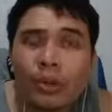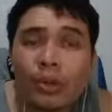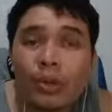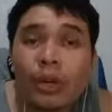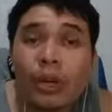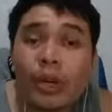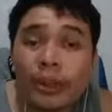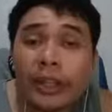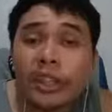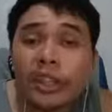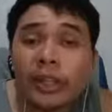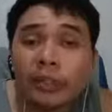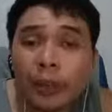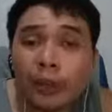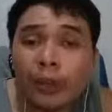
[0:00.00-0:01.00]
got
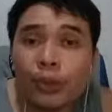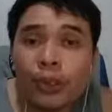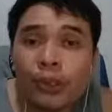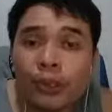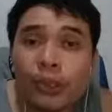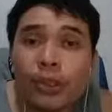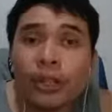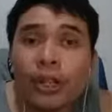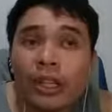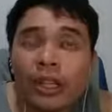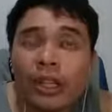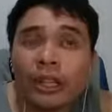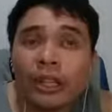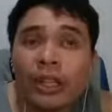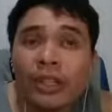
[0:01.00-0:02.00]
exposed to the call
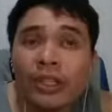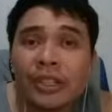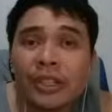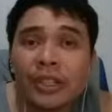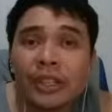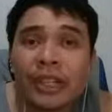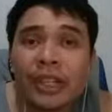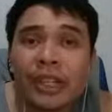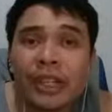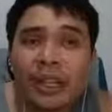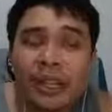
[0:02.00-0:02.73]
center industry.